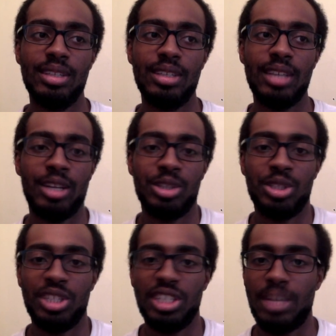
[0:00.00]
yeah, I also
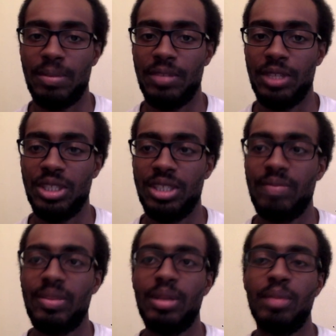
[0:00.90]
just need time to finish it.
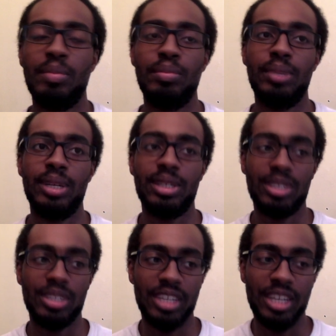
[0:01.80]
But
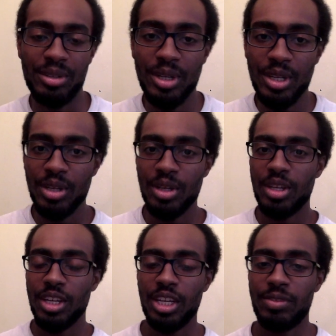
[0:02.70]
again,
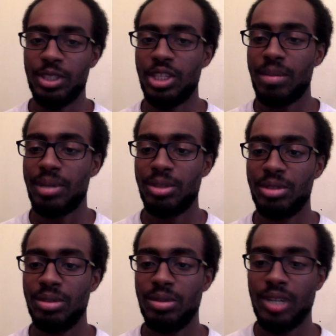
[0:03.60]
if this job comes
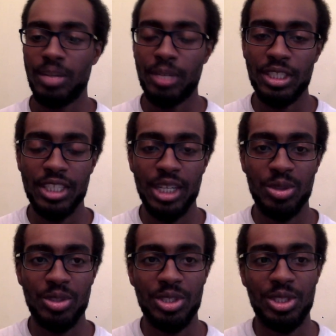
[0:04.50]
through and my
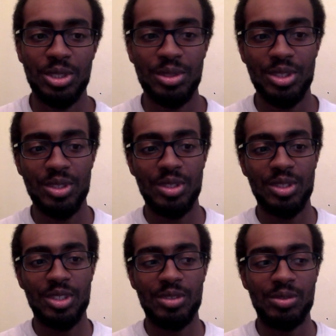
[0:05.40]
schedule is
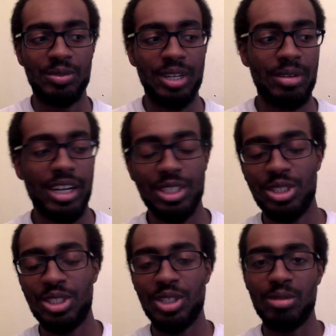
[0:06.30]

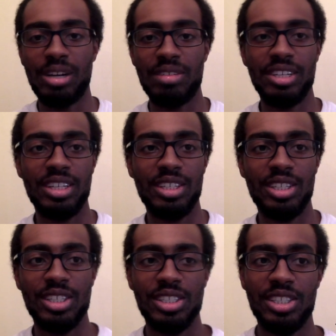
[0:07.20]
rearranged around it
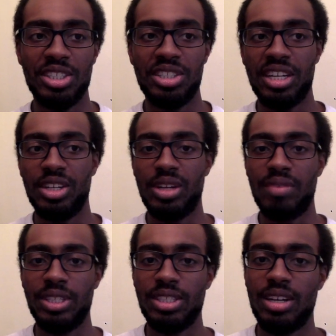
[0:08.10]
such that, you know, I
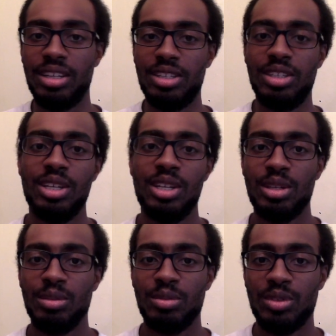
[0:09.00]
have a solid,
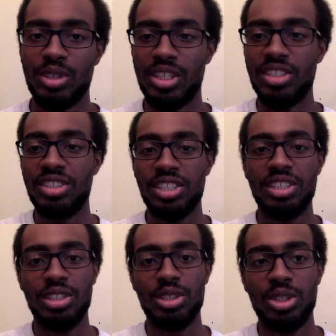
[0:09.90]

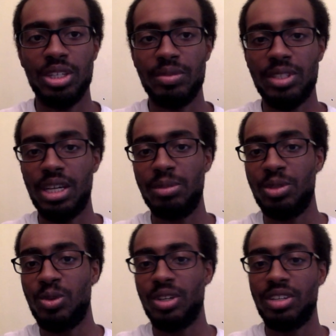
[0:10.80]
consistent chunk of time
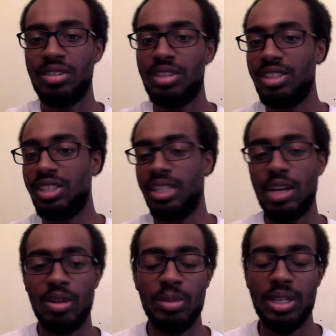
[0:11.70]
to work on things, then
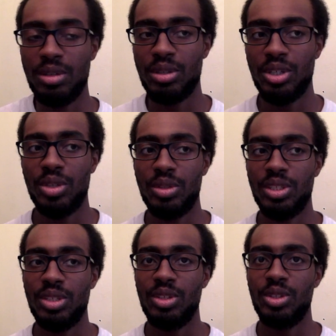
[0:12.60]
that will be, you know,
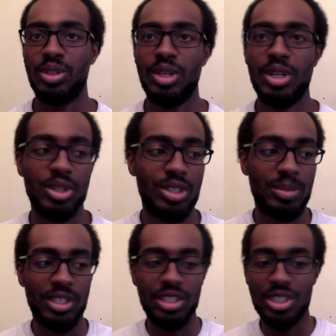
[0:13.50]
those will
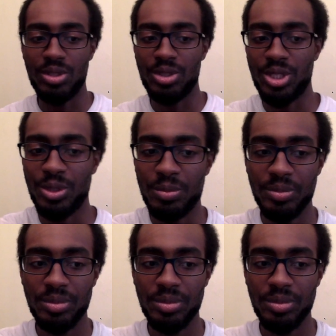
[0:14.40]
be done sooner too.